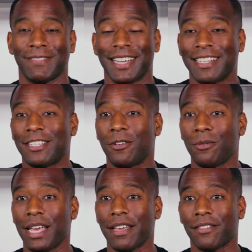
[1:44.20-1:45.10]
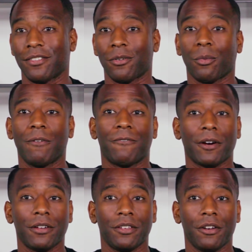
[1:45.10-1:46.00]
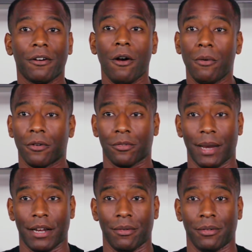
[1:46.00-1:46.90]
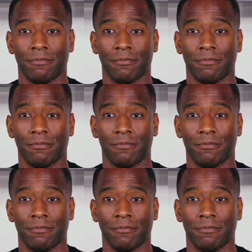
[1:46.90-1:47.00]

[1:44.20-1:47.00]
To do this, refer to your owner's manual.